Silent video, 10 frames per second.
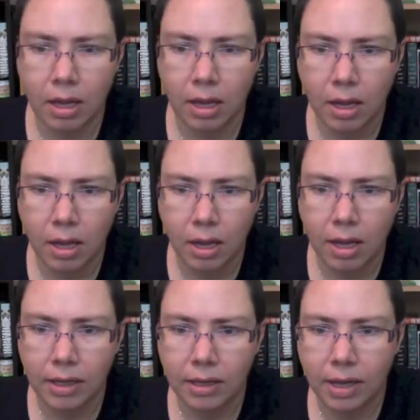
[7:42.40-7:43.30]

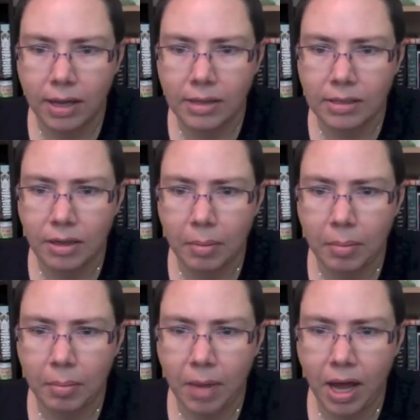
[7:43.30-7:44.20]
Ignite my
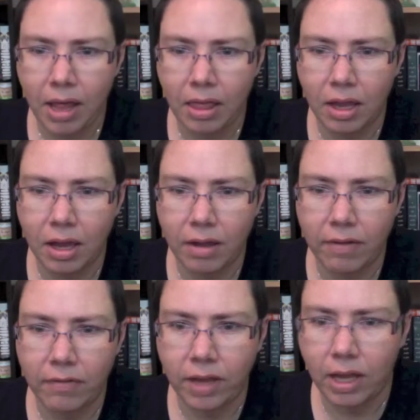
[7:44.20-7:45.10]
love,
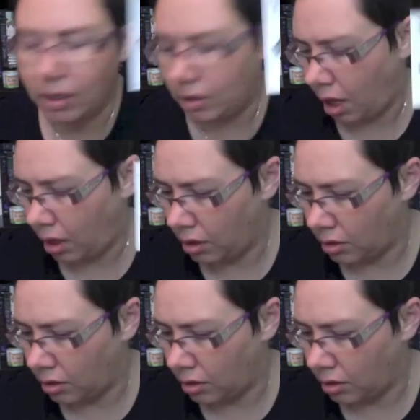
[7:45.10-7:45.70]
ignite.